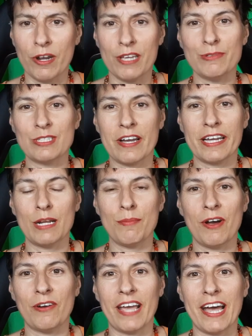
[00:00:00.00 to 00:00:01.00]
he was talking
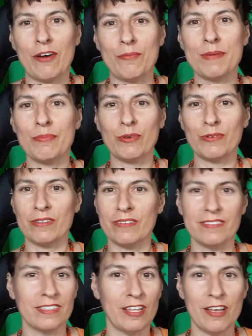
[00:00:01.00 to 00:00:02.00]
about how people
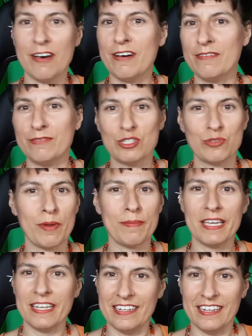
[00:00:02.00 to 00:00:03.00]
love
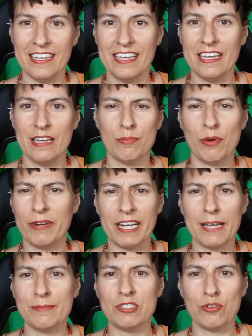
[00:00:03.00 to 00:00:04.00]
swimming, but when it
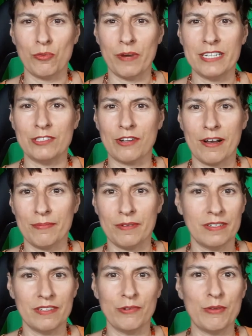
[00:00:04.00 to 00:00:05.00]
comes to a raindrop,
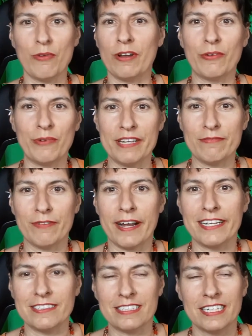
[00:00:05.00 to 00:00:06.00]
we run away
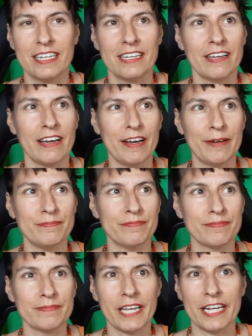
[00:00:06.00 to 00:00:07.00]
frightened. Kind
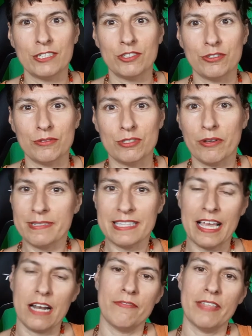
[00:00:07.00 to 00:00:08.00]
of true. So I was
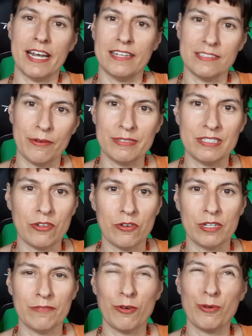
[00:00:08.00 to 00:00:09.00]
thinking of that as I was
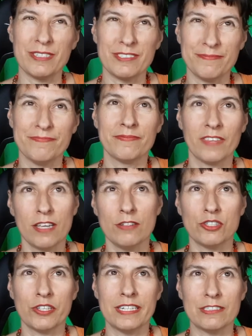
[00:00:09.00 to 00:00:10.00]
soaked. Of course,
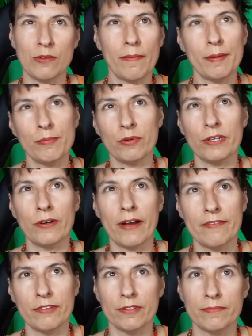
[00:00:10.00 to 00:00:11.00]
usually in a swimming pool, you don't
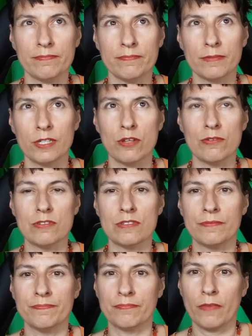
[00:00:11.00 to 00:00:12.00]
have your clothes
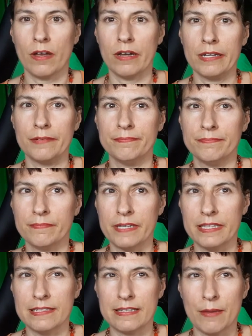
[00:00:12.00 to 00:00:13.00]
on in
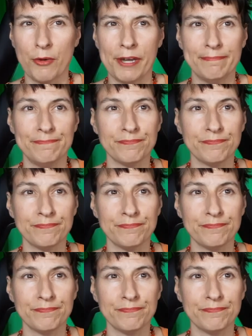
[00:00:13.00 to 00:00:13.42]
the same way.